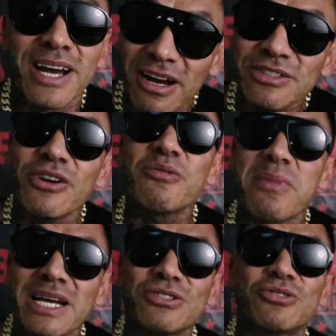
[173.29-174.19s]
I'll tell you
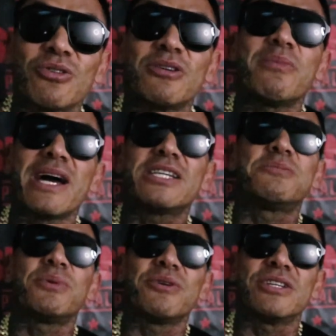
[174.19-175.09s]
my story, my
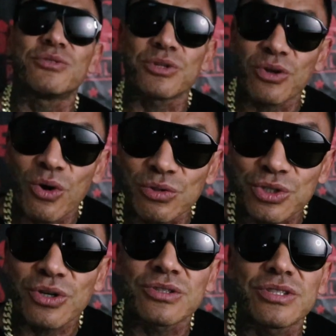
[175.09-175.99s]
experience with the whole
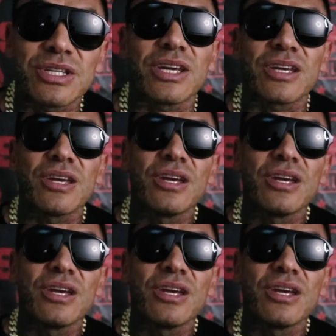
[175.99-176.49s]
church thing